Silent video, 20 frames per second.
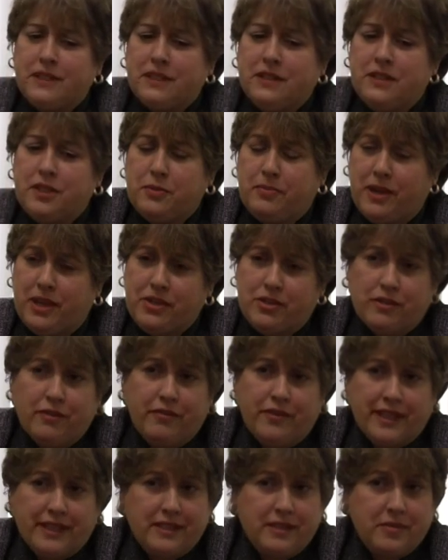special
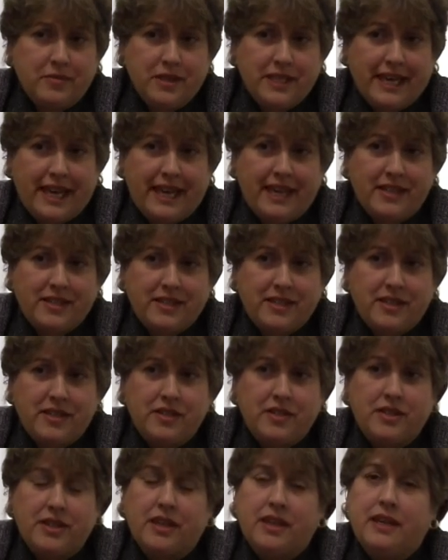victims
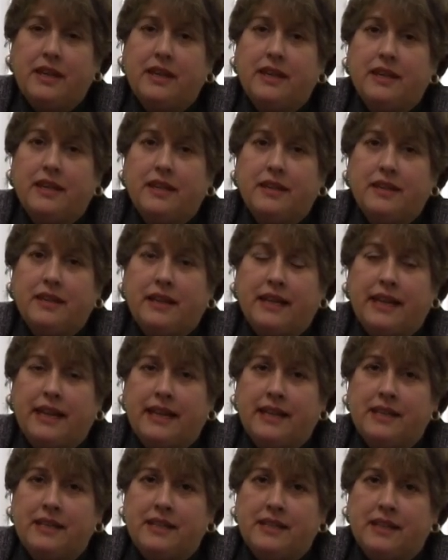cases,
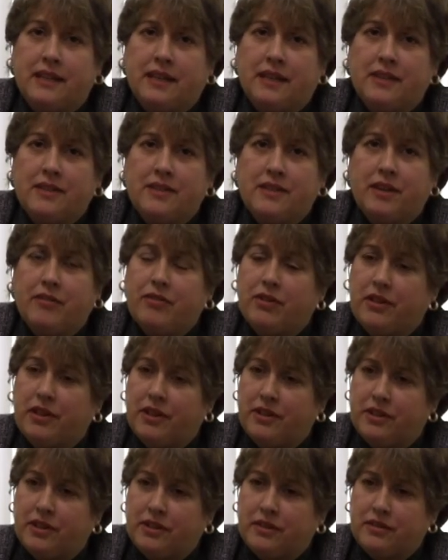and several
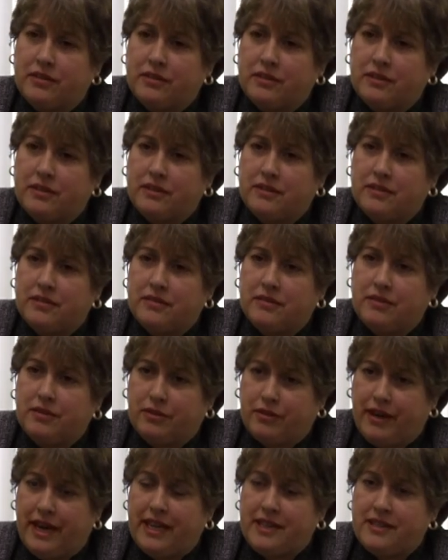other
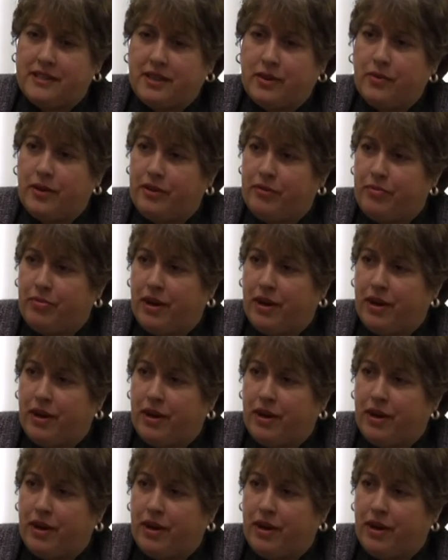grants that we've